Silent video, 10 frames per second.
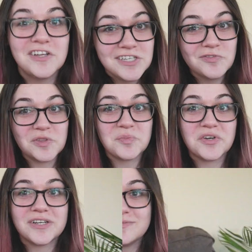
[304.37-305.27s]
I didn't read the
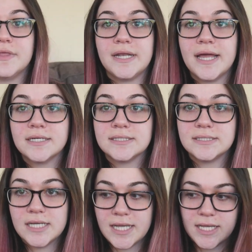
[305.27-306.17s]
book. The
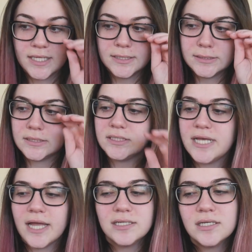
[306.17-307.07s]
next is
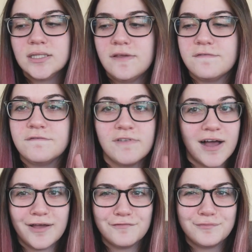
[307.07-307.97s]
technically
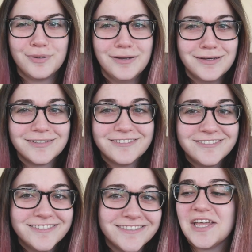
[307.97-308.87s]
5
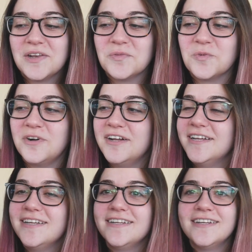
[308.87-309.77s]
books in one.